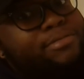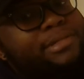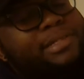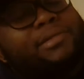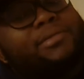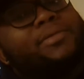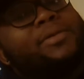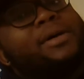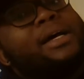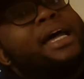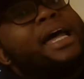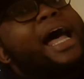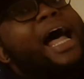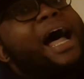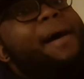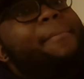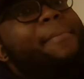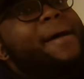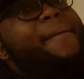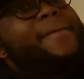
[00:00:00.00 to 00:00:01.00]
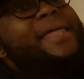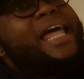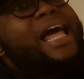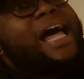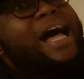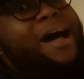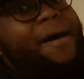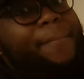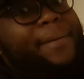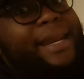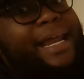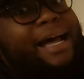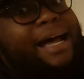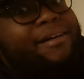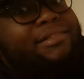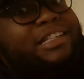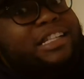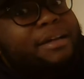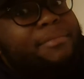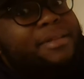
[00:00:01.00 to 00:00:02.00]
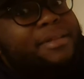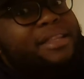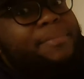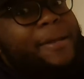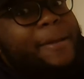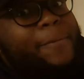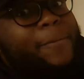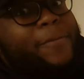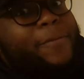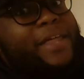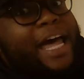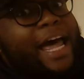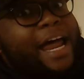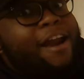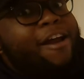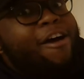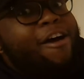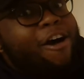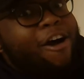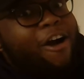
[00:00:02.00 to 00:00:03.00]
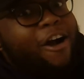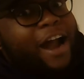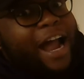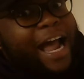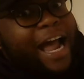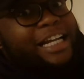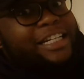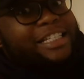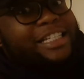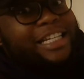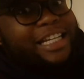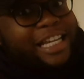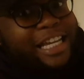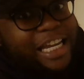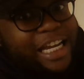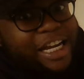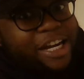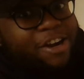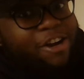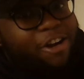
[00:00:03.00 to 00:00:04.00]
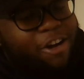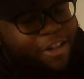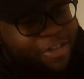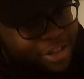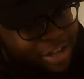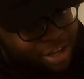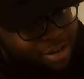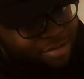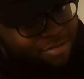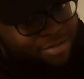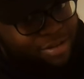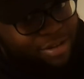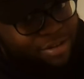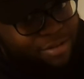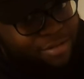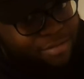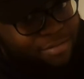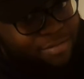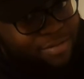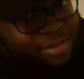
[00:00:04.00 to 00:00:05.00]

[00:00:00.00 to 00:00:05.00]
So, I might be helping out some of the people that are actually here on the YouTube.